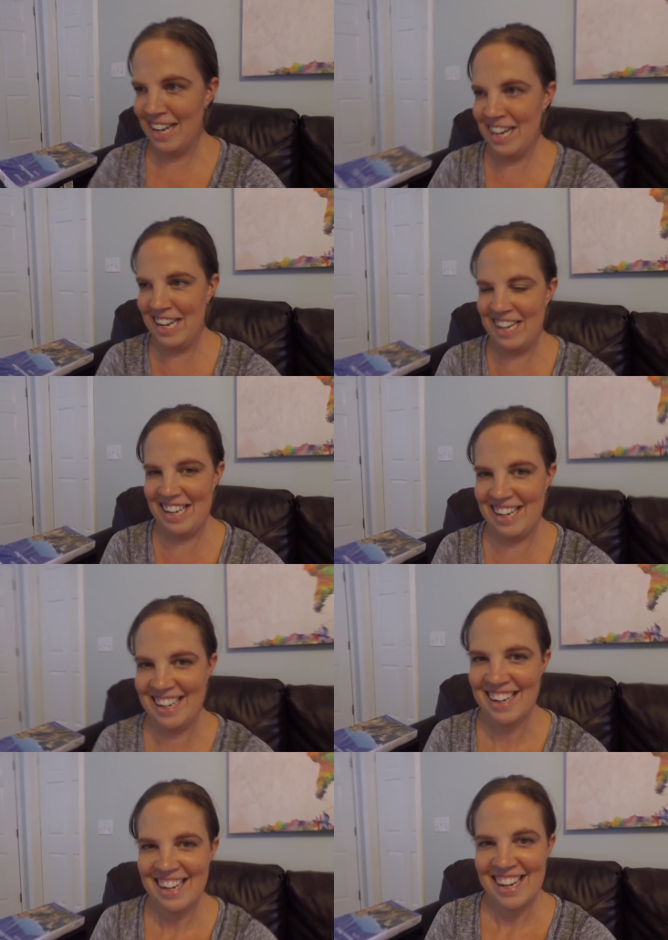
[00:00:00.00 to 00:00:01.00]

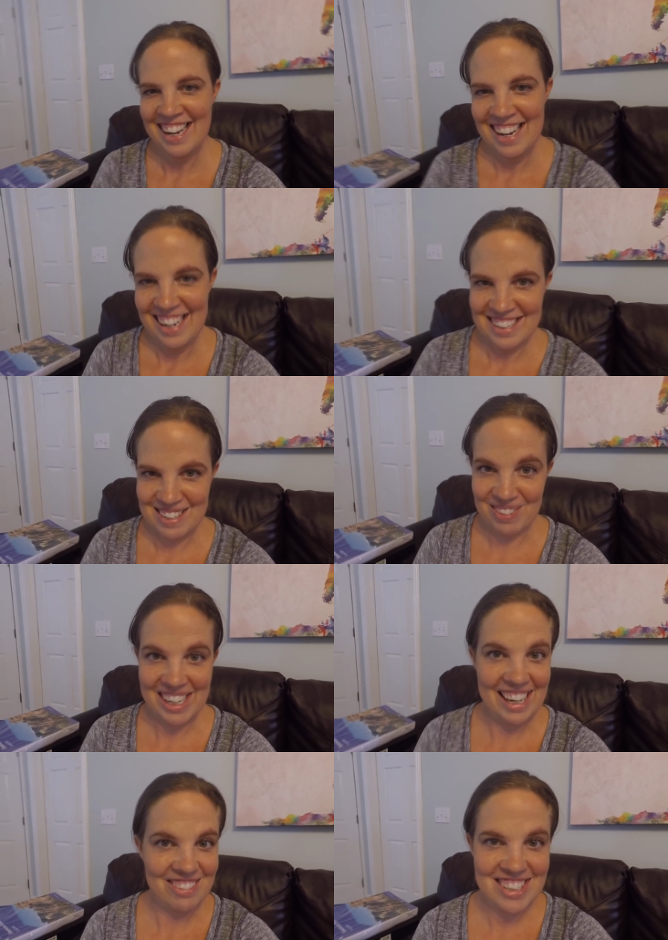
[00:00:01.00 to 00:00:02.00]
he, somebody
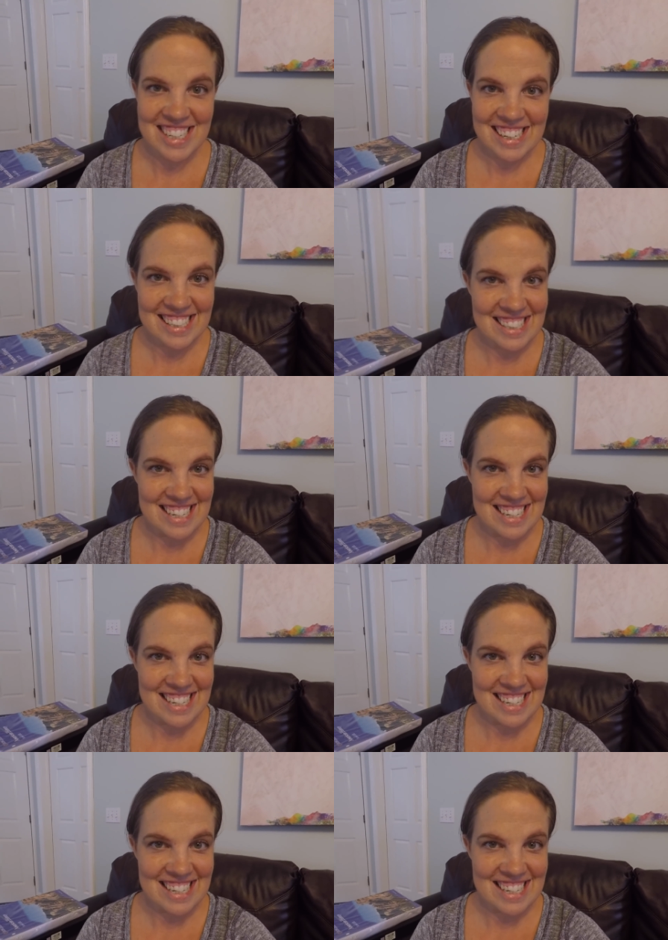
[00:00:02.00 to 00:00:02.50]
gave us tickets